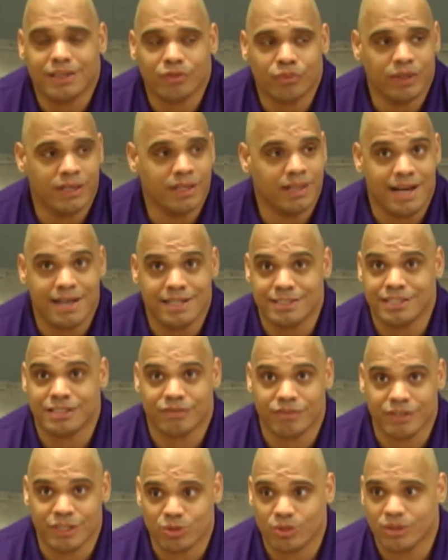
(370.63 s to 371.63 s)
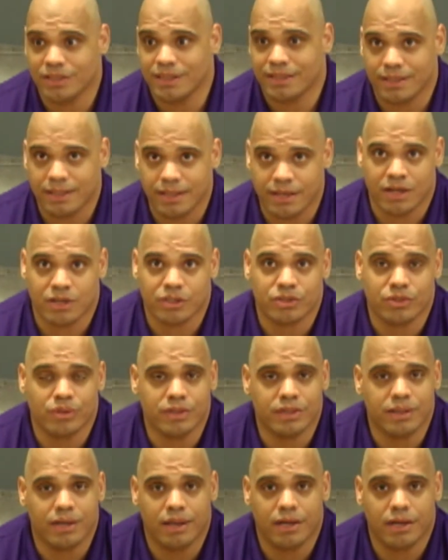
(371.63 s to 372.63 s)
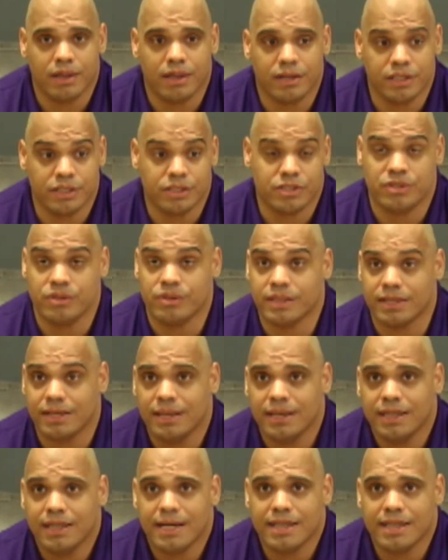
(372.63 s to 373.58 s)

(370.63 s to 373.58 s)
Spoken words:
realized individual and also a good student.